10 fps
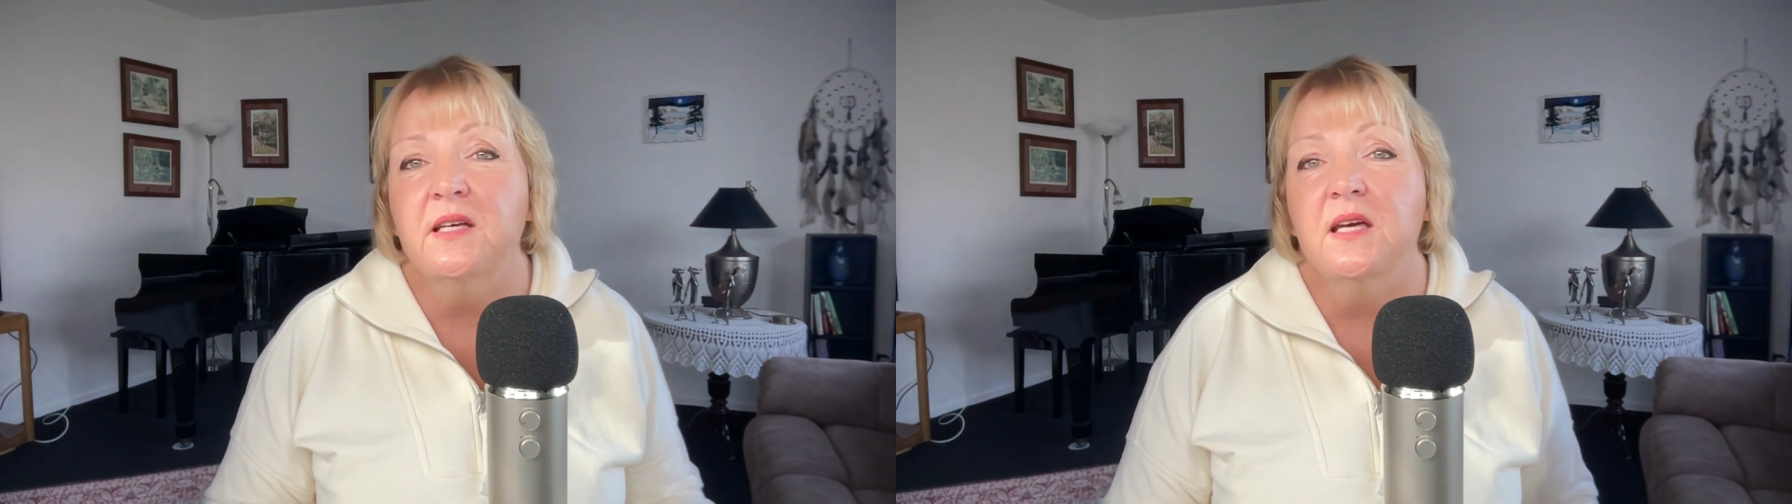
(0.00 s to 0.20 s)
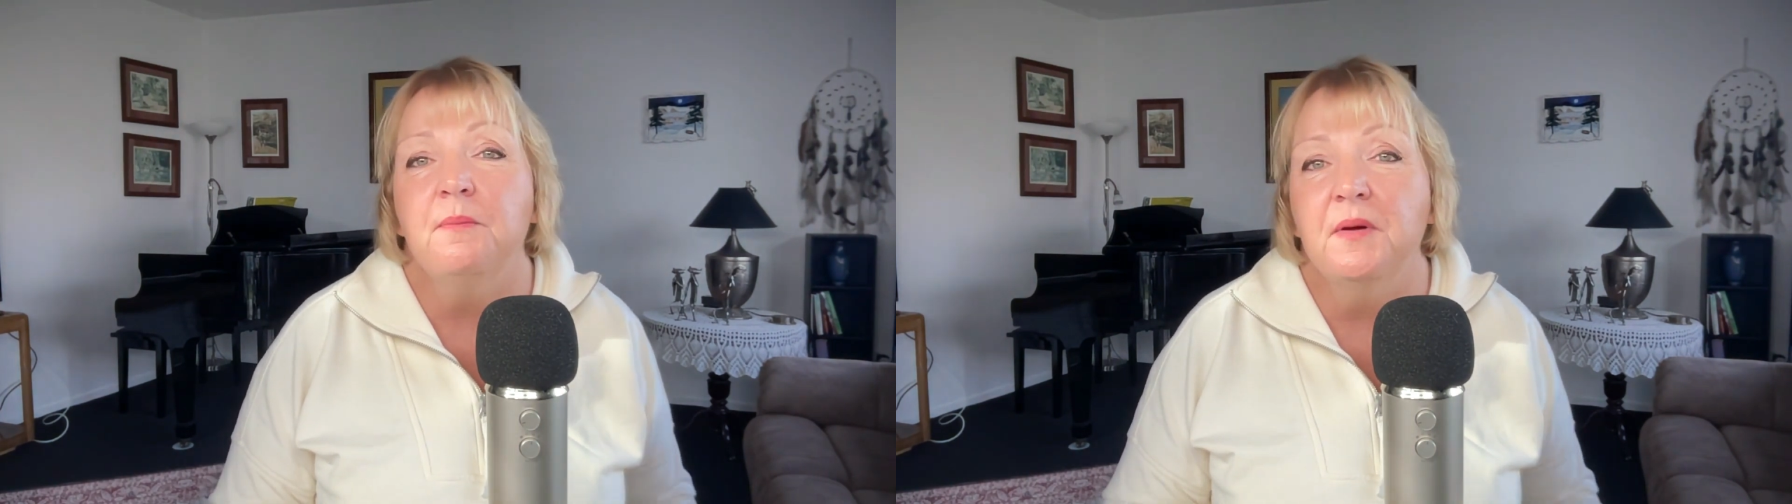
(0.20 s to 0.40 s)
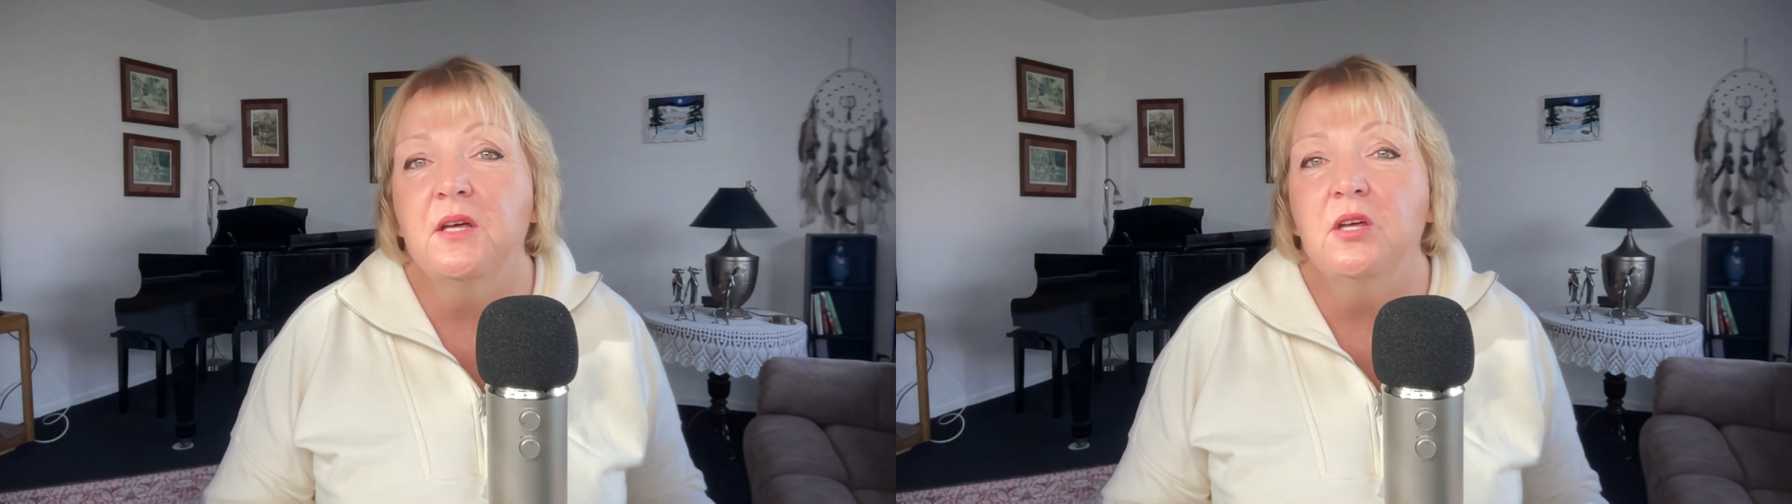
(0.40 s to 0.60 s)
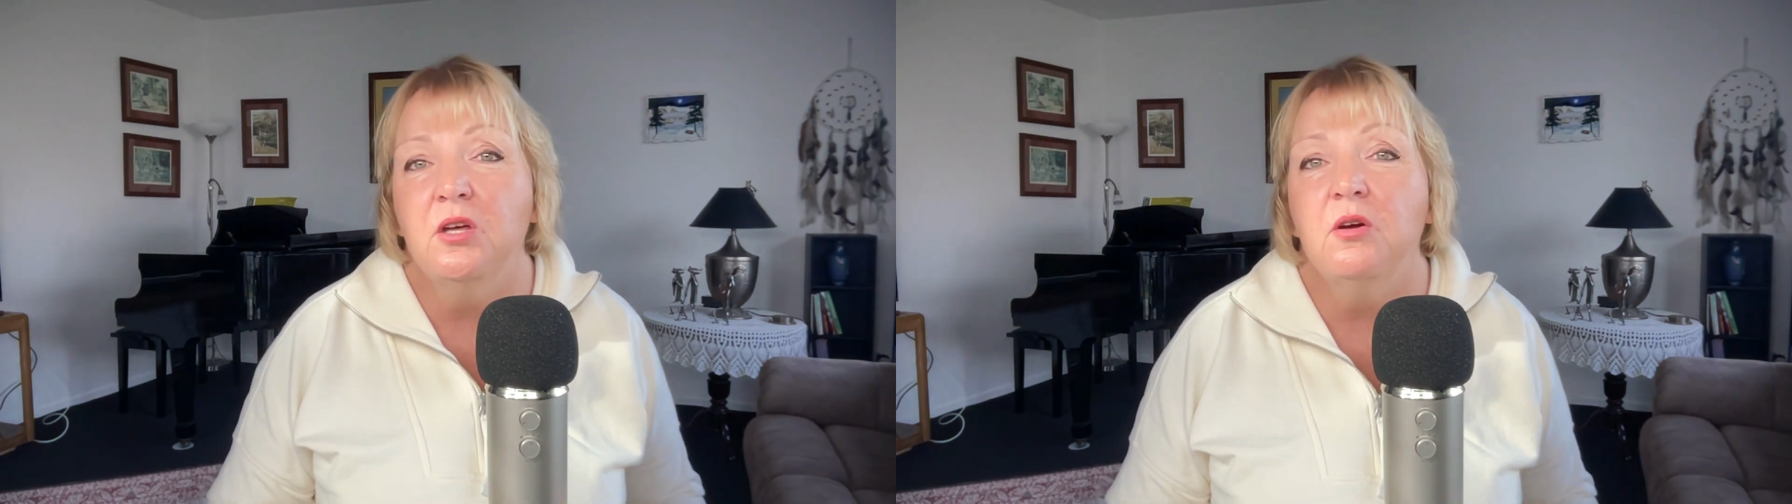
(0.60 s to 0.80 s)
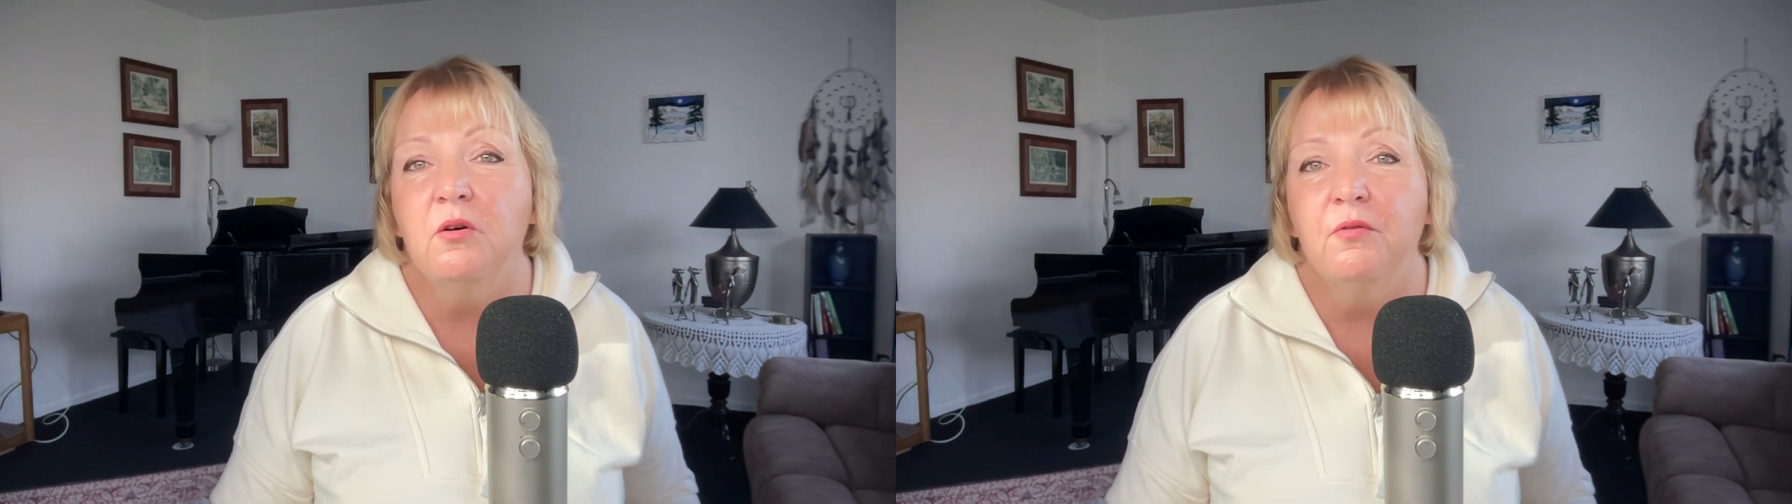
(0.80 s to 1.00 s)
keeping
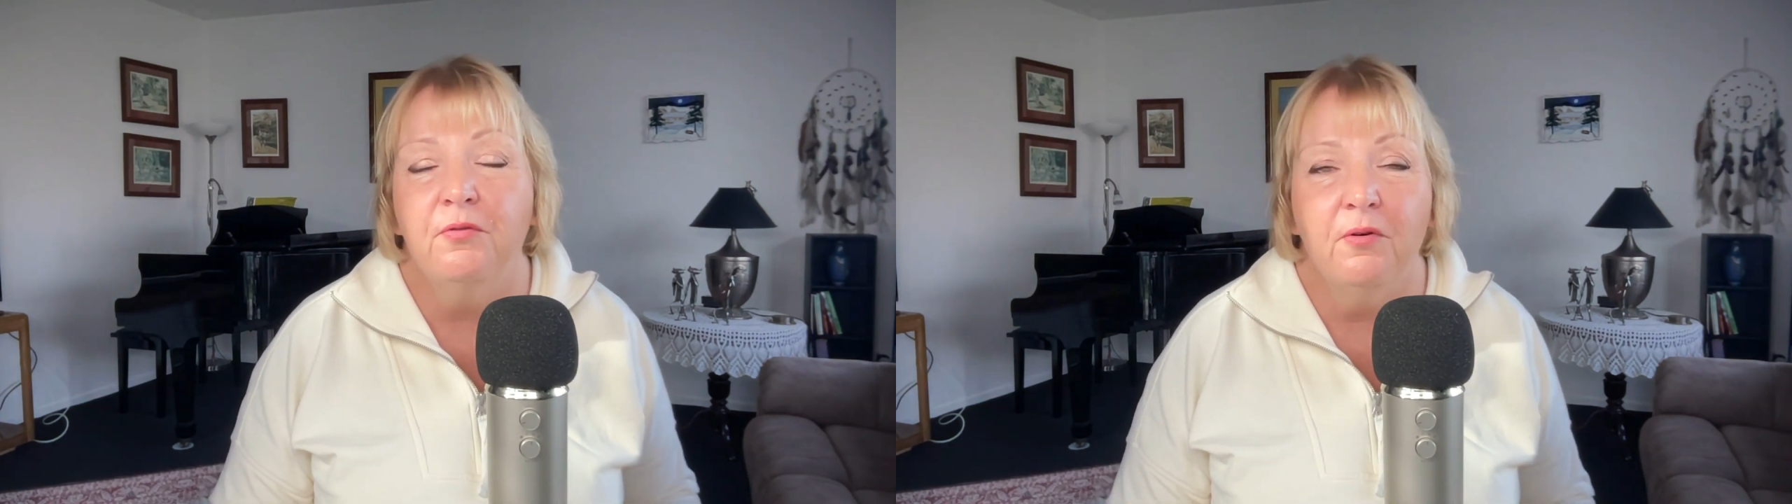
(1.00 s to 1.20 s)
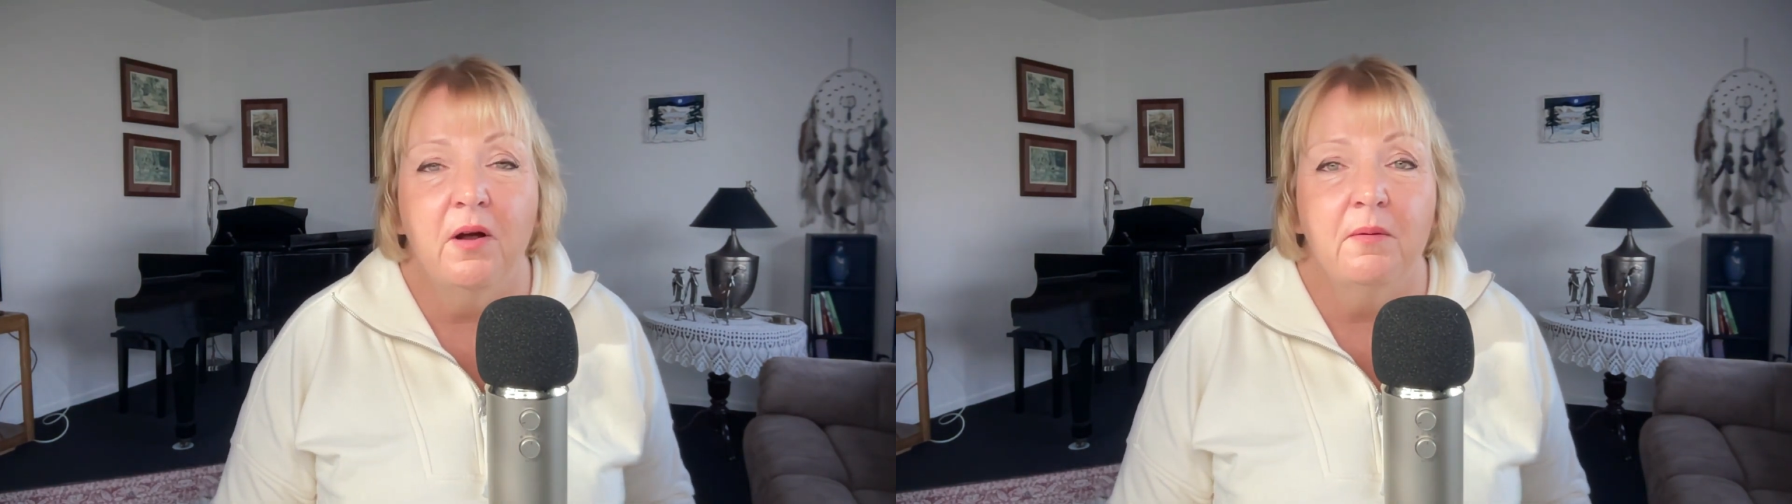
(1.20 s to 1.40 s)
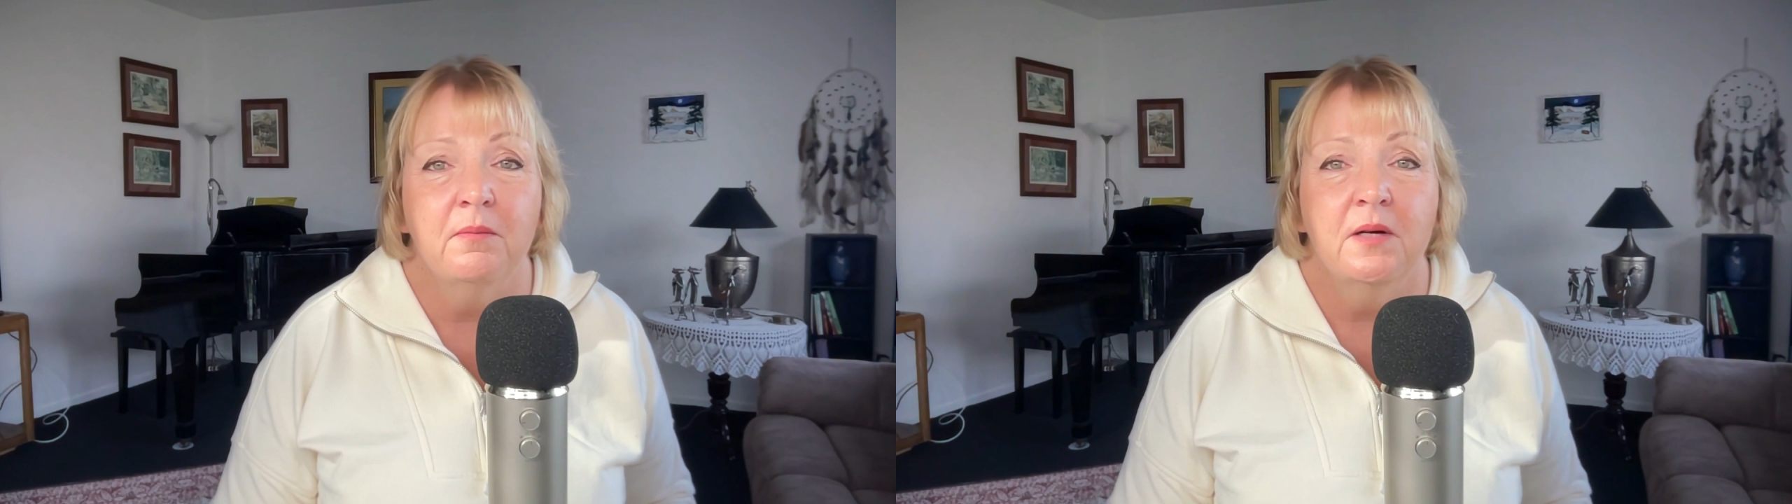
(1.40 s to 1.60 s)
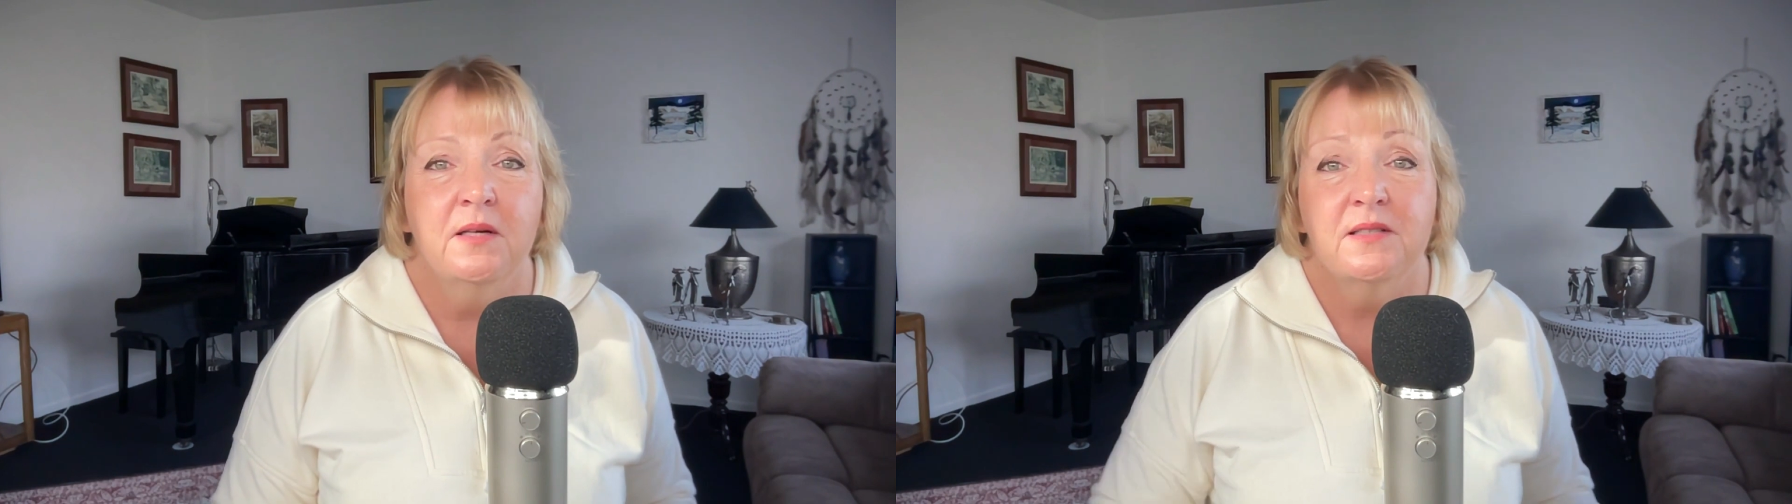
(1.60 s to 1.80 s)
you from